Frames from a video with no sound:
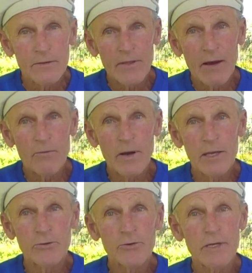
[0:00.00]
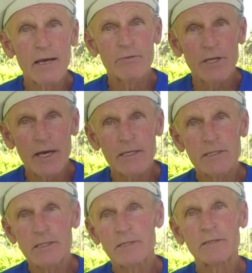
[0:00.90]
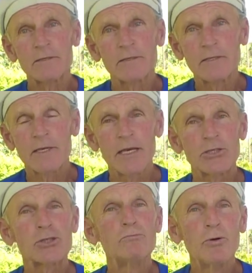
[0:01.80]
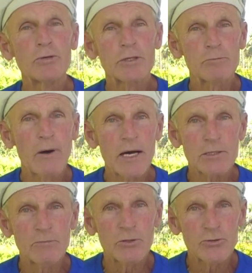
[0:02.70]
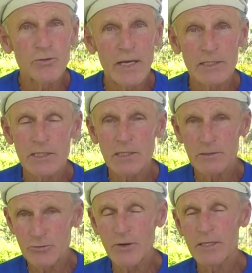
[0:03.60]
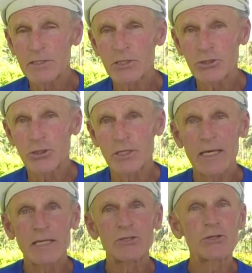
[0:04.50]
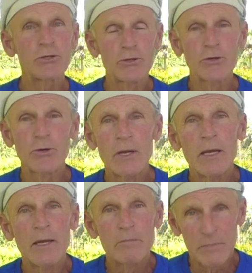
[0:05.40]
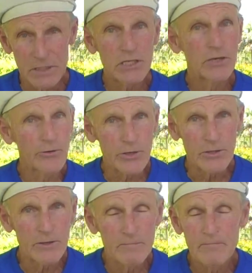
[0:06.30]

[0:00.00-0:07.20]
That way you can have a nice, as smooth as possible transition into your material.